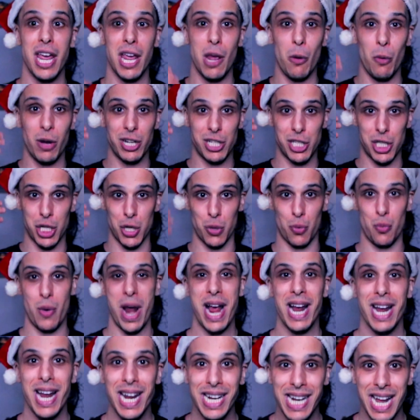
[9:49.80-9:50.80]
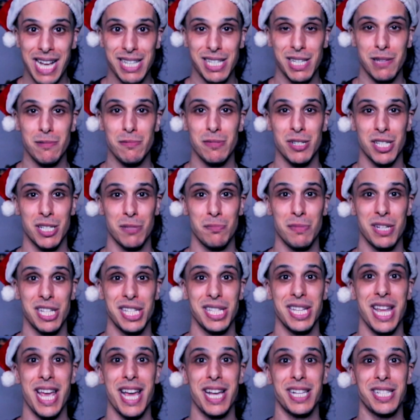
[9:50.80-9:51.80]
He wants to recognize his
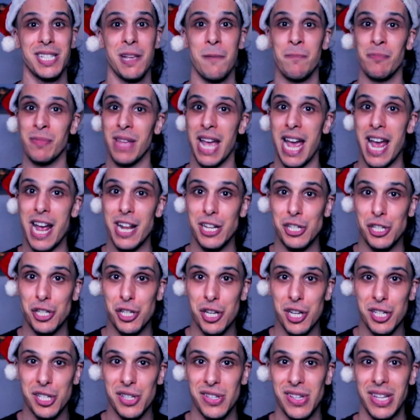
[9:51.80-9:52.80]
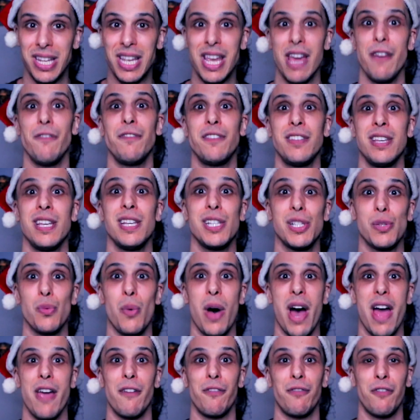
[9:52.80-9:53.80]
mistakes and just gift his
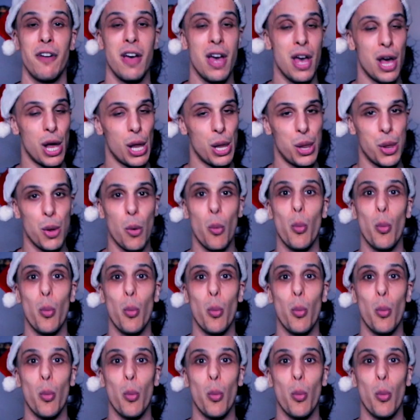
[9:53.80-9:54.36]
wife the